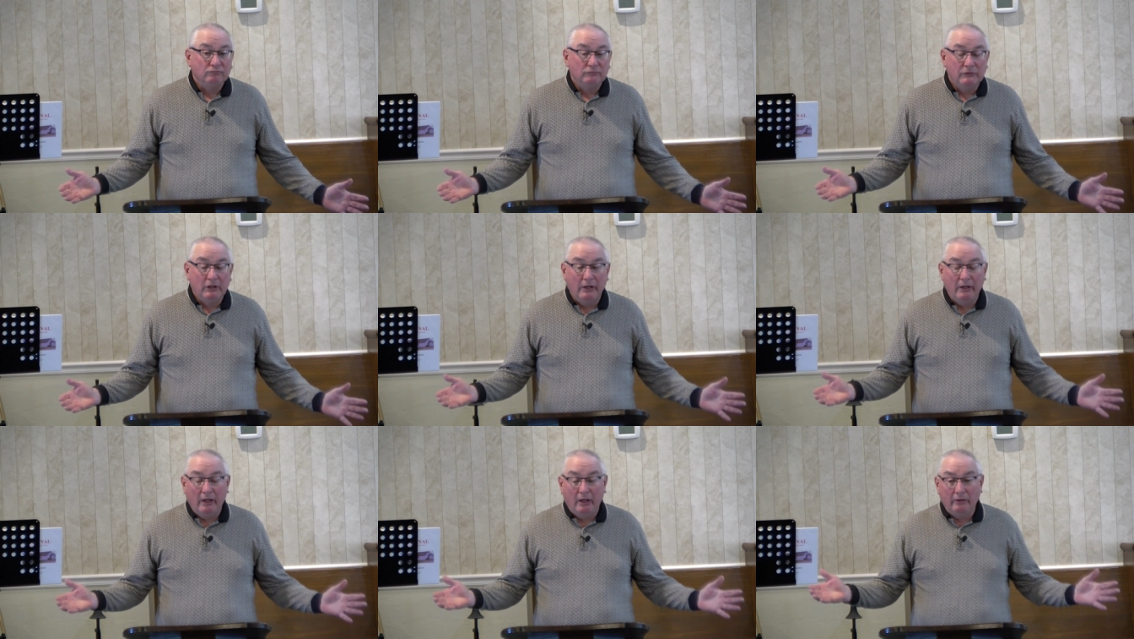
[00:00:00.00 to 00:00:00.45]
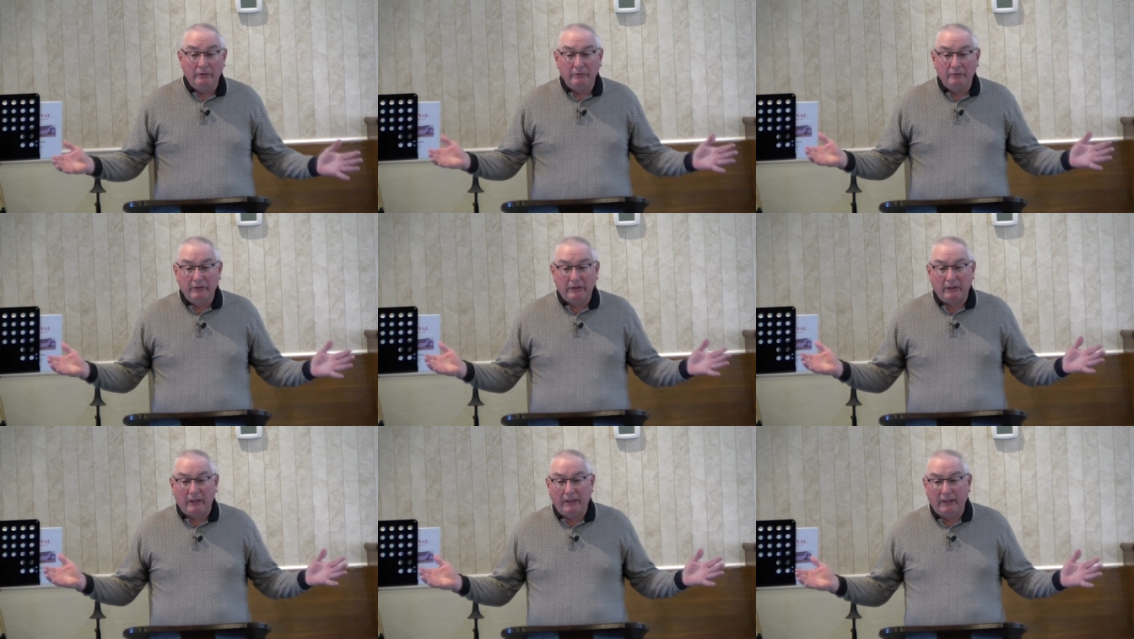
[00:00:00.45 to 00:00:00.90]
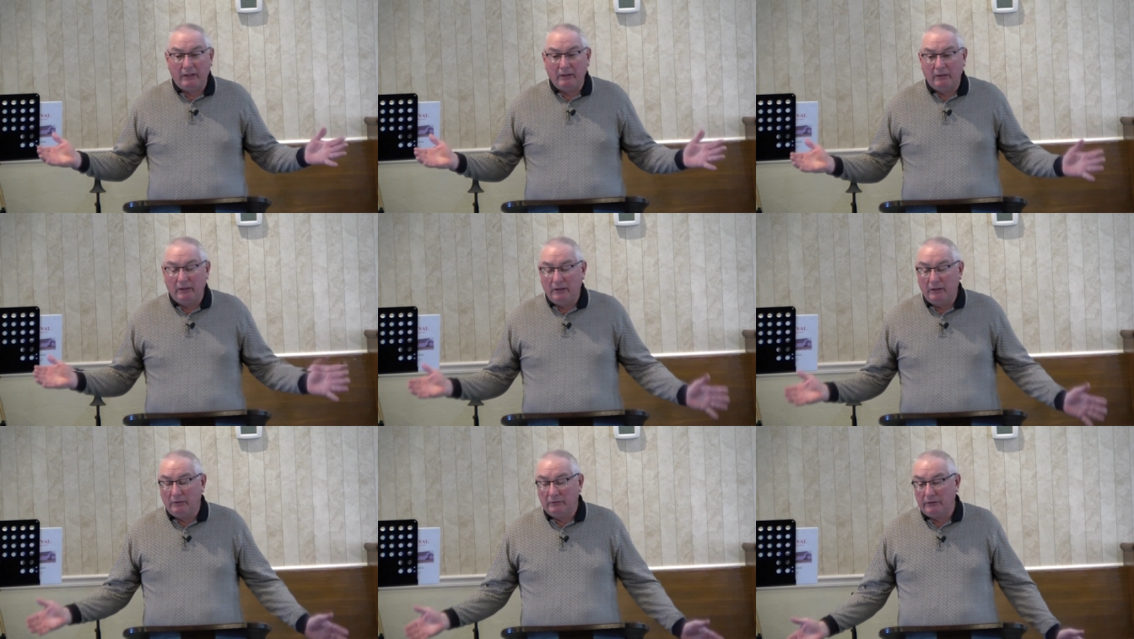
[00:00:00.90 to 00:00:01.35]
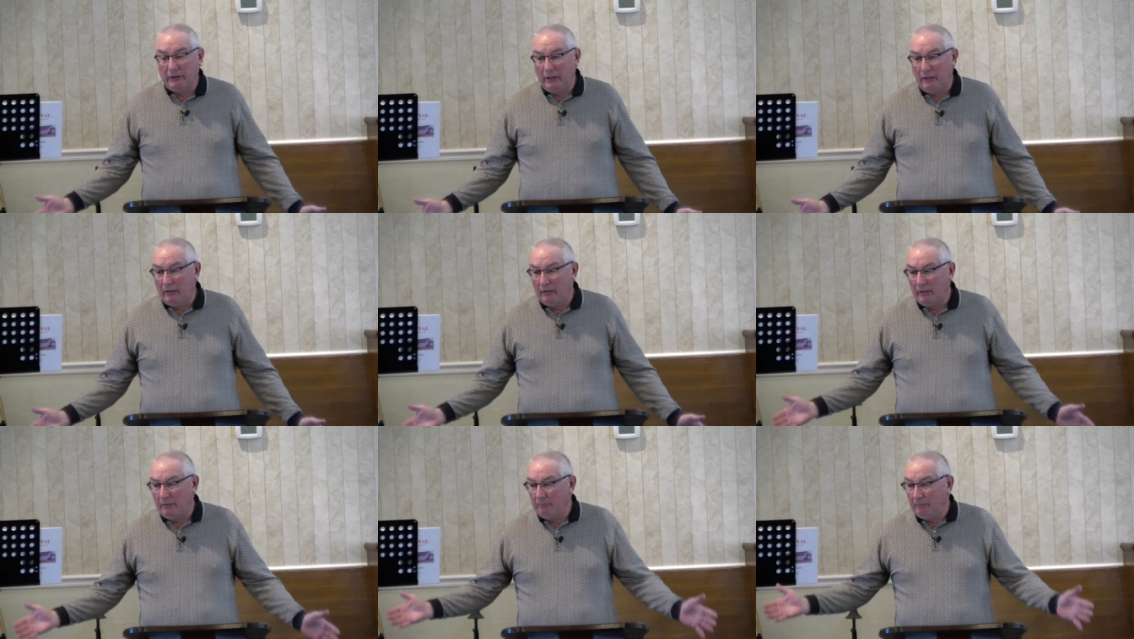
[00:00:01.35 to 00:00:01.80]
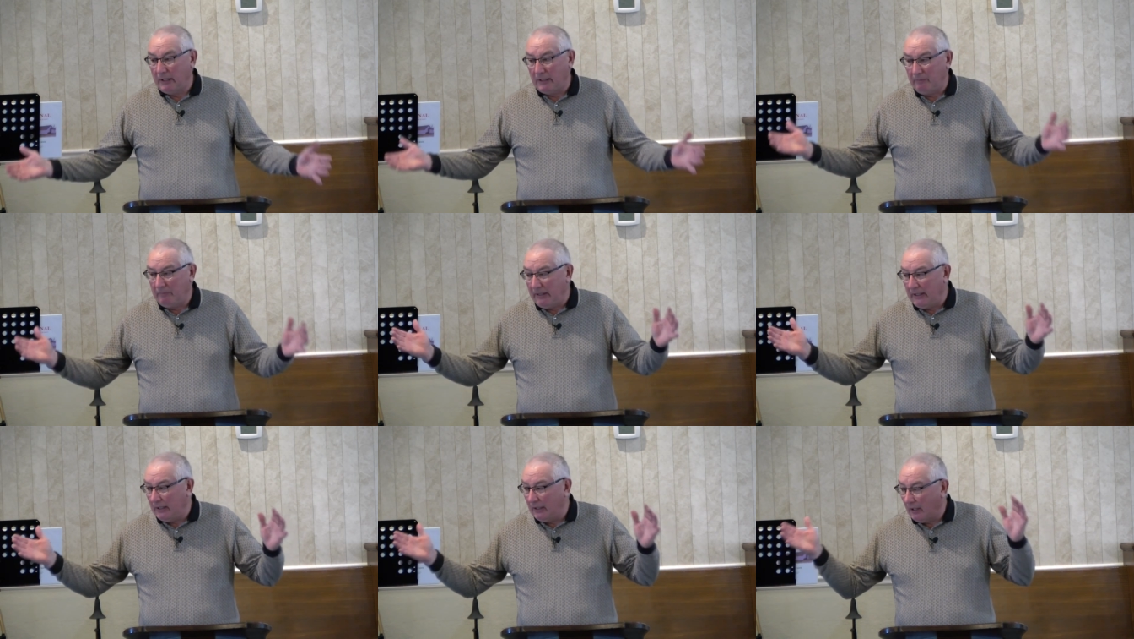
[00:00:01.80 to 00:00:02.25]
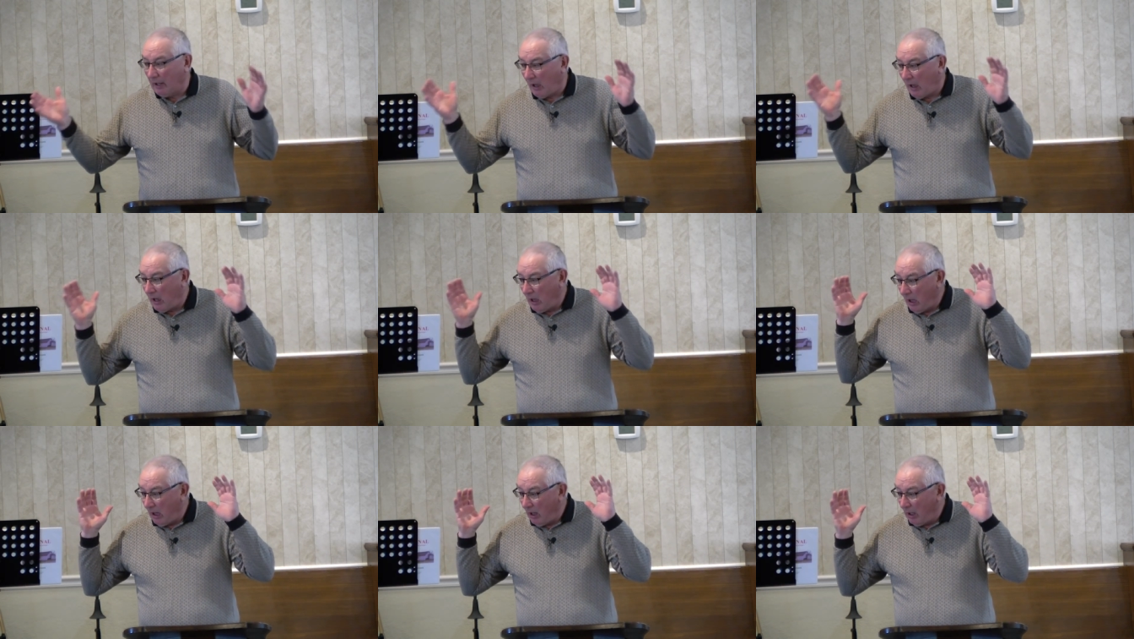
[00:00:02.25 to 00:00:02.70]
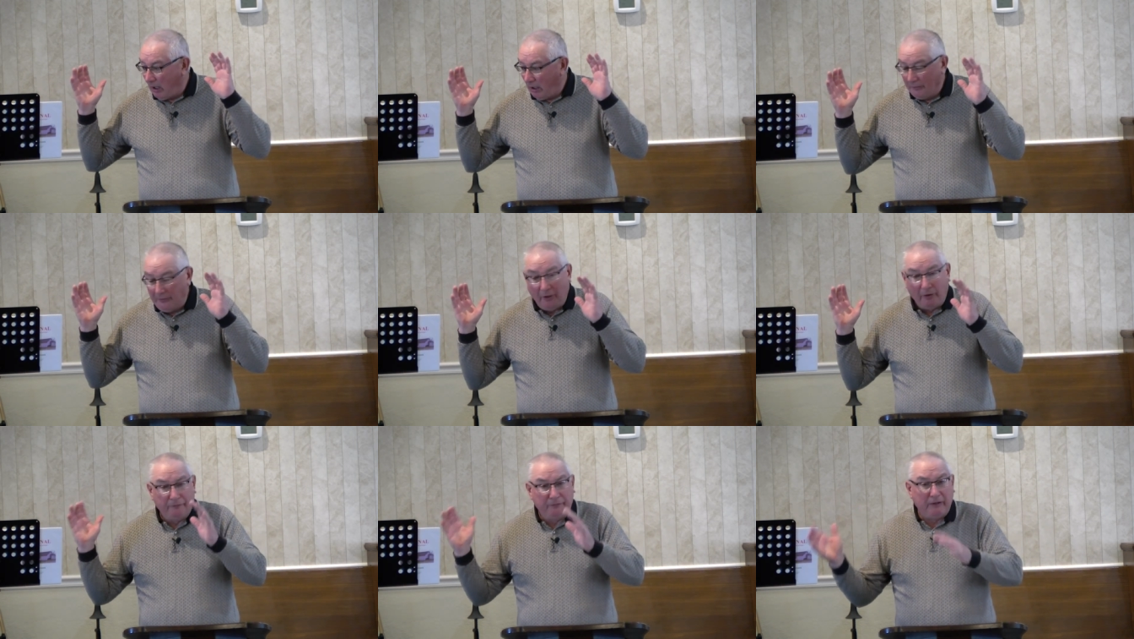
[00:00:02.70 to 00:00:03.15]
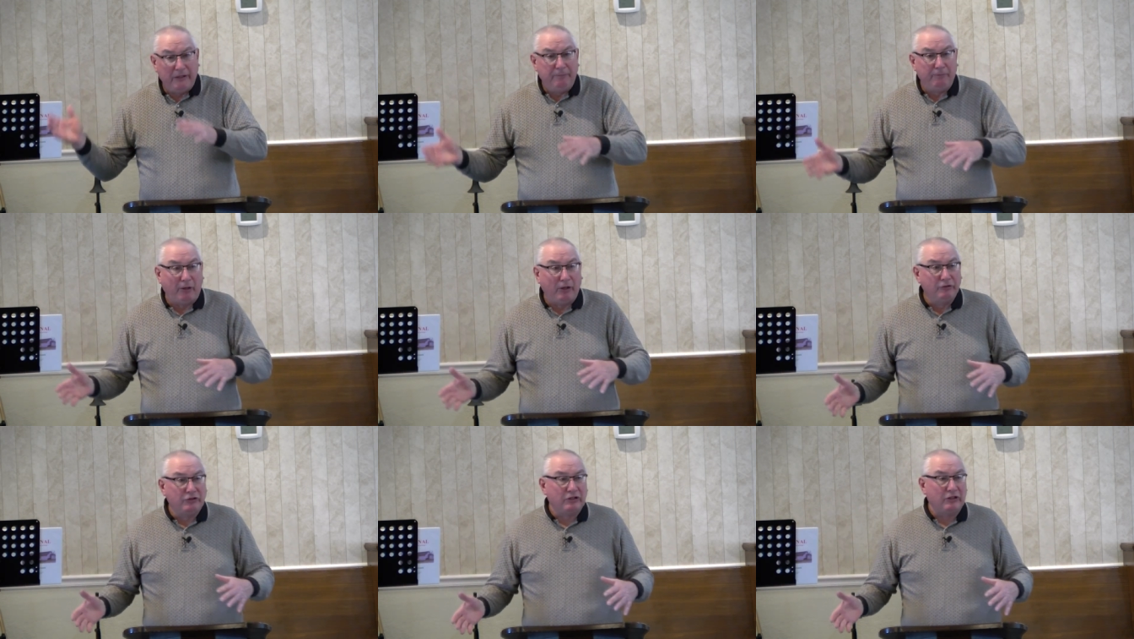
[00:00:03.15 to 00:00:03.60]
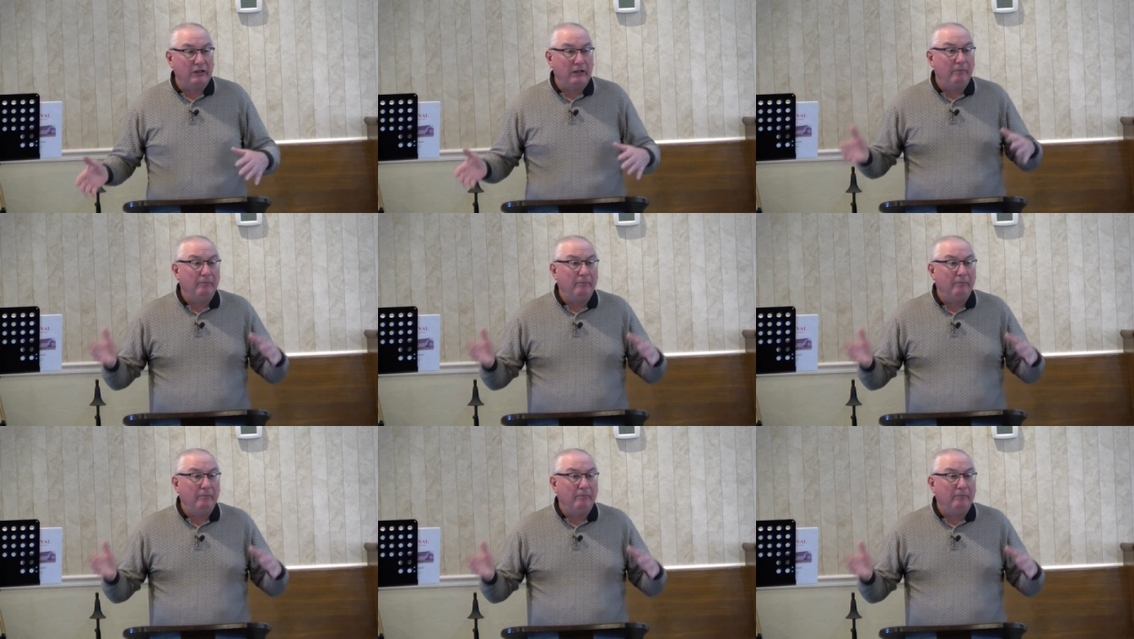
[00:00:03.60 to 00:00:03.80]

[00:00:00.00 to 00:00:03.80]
You know, we think, well, you know, it may be a, an earthly person.